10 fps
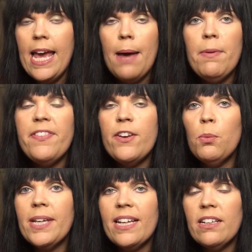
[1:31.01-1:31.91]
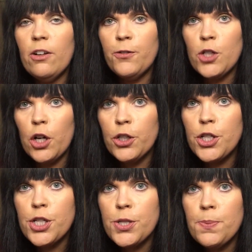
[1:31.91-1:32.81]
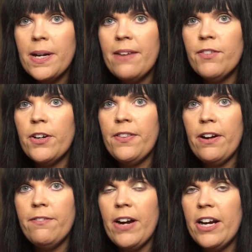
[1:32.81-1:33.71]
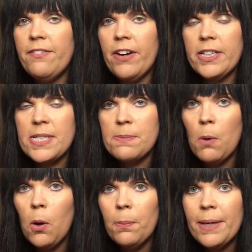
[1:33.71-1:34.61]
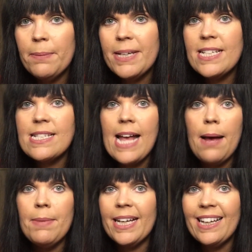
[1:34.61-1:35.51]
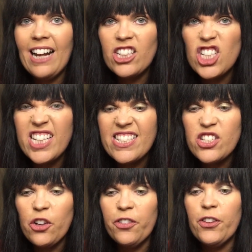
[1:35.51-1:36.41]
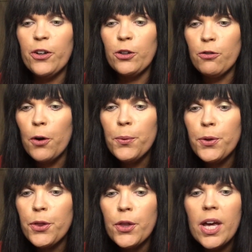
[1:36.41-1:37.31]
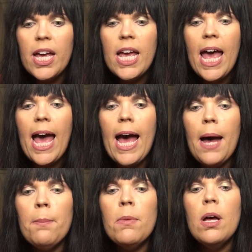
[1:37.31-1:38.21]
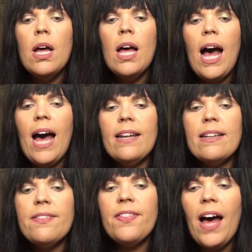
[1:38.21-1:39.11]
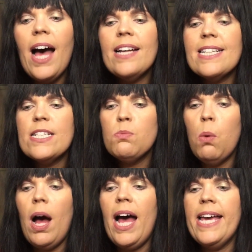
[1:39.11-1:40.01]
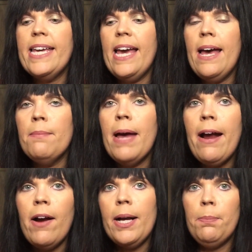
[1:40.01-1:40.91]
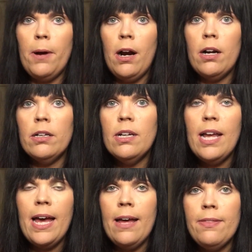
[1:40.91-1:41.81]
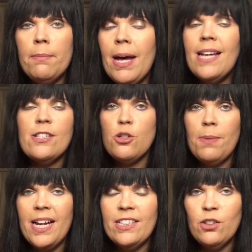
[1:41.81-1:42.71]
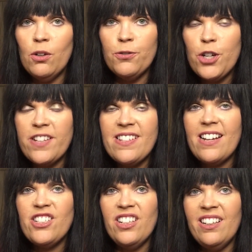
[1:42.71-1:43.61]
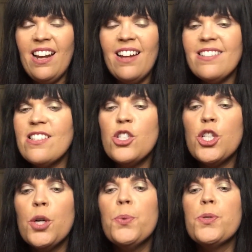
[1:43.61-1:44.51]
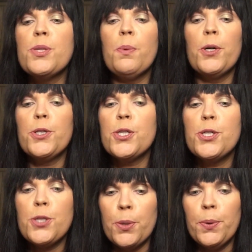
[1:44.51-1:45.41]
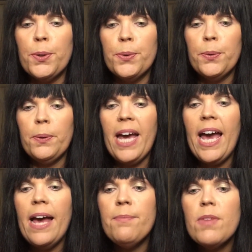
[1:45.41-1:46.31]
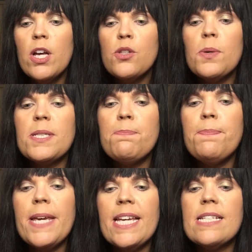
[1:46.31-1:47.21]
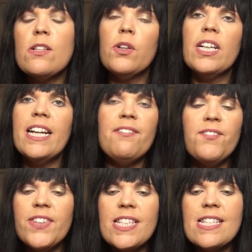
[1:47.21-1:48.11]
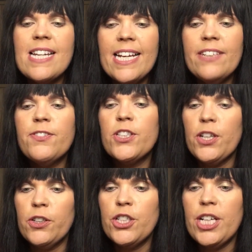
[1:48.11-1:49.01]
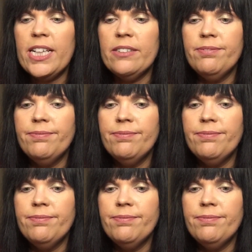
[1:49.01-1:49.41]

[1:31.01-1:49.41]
If they don't get enough touches whenever they're very small babies, it can actually stunt their growth. And that is why Eric Byrne, the mastermind of transactional analysis, chose the word stroke, okay? So it's based on an infant's need for touching.